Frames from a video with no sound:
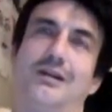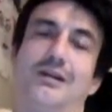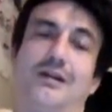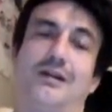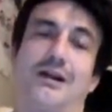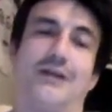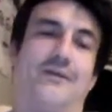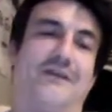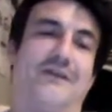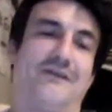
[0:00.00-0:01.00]
I don't know
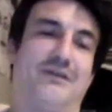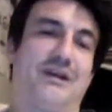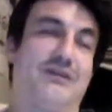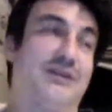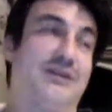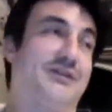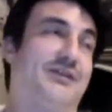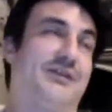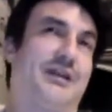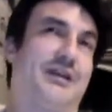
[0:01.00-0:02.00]
if I've addressed this,
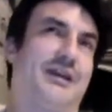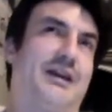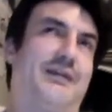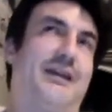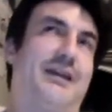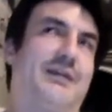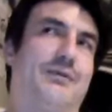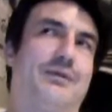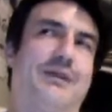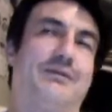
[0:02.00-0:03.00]
and I think I
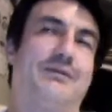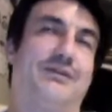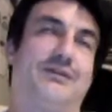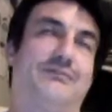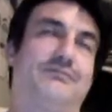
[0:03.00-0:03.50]
was